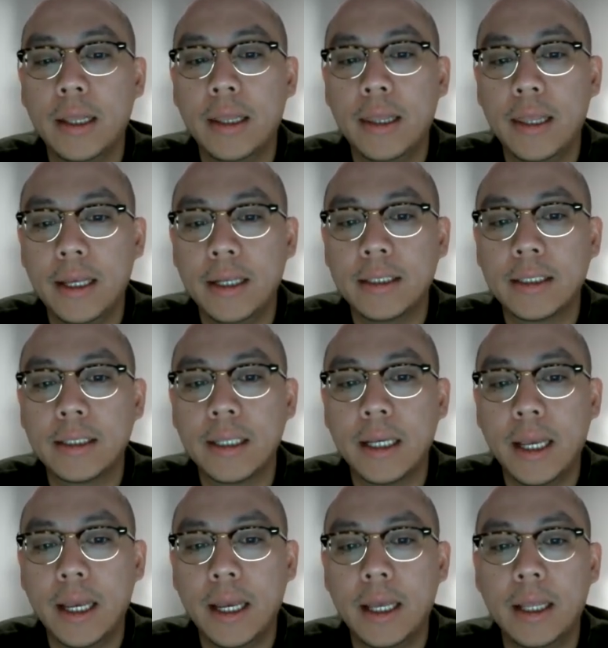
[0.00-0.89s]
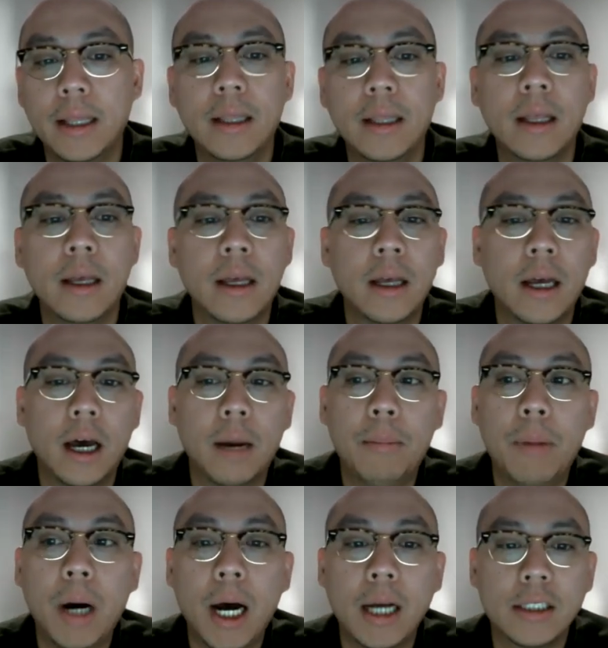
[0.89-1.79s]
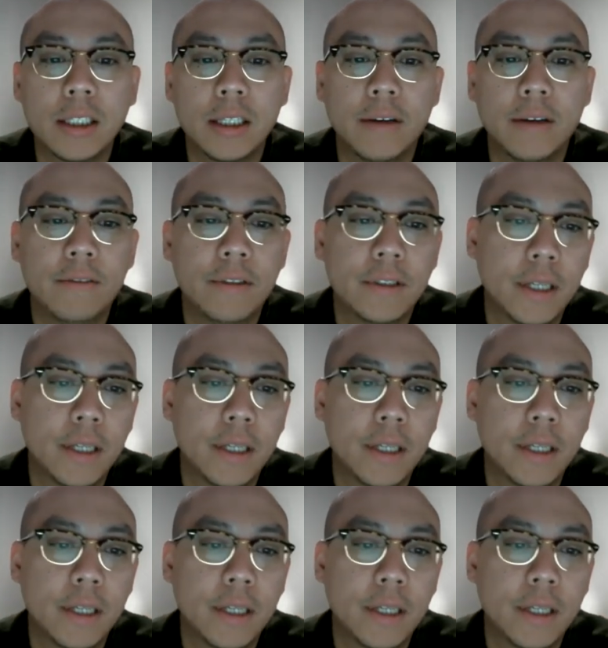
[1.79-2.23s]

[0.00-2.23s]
this in a positive